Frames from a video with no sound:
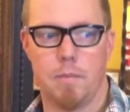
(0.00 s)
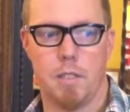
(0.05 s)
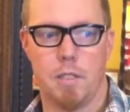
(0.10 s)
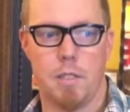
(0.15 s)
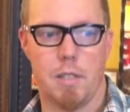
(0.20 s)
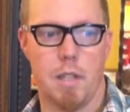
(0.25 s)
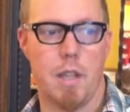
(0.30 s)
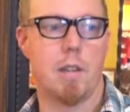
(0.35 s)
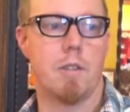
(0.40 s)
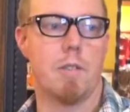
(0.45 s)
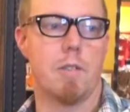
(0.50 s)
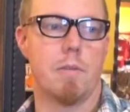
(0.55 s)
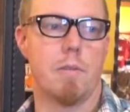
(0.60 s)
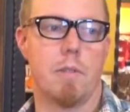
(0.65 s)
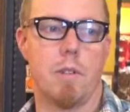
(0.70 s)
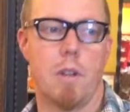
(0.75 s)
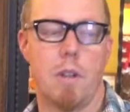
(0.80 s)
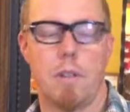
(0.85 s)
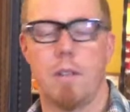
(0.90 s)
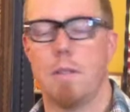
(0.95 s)
designers
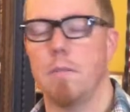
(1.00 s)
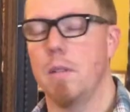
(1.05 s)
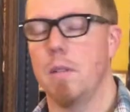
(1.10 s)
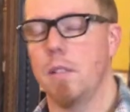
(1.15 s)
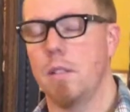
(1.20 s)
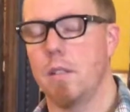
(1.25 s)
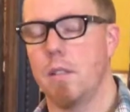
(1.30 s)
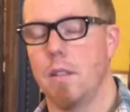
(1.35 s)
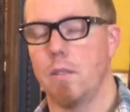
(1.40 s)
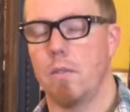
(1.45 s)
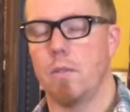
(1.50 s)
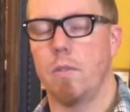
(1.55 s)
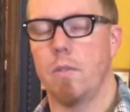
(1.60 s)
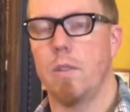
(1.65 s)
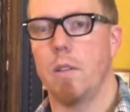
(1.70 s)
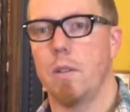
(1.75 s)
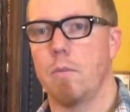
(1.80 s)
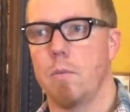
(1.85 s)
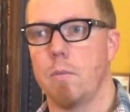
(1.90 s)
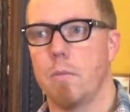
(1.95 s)
of documents and that sort
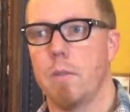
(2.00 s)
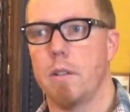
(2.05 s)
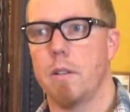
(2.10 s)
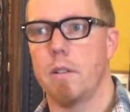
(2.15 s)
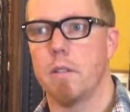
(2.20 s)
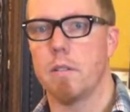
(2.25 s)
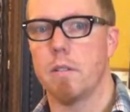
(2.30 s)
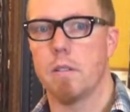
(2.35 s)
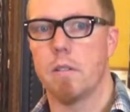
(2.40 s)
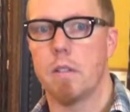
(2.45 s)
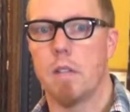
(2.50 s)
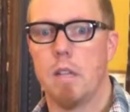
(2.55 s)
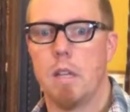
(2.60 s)
of thing, the printers.